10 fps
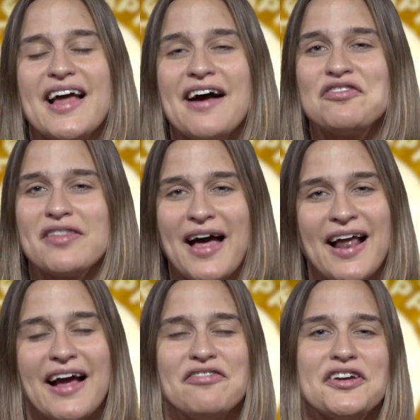After
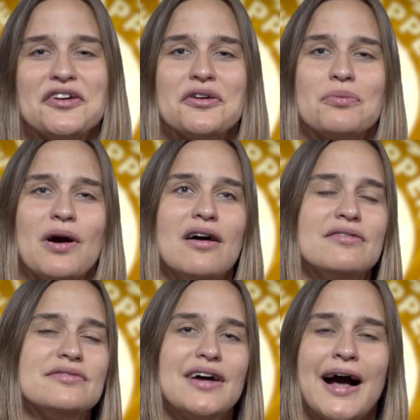that, I figured,
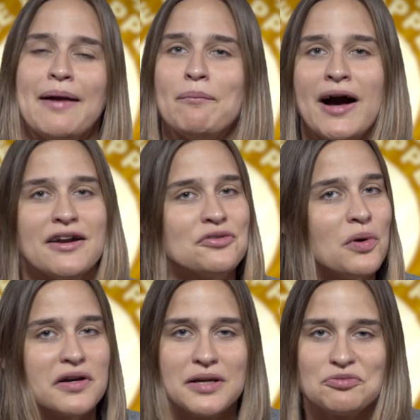well, I might as
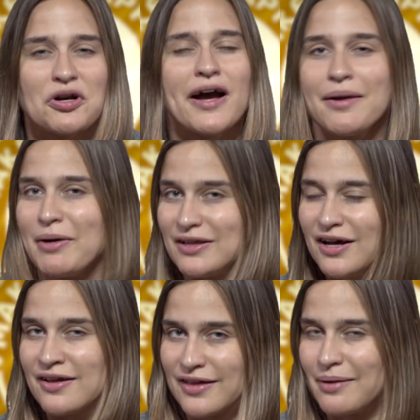well keep trying my
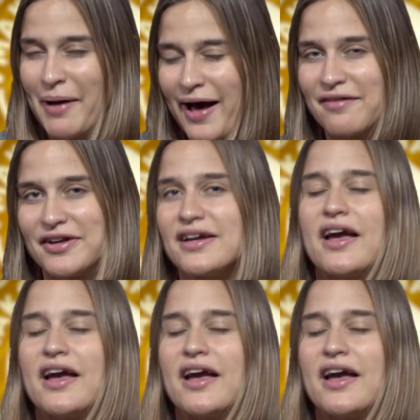luck that I'm having.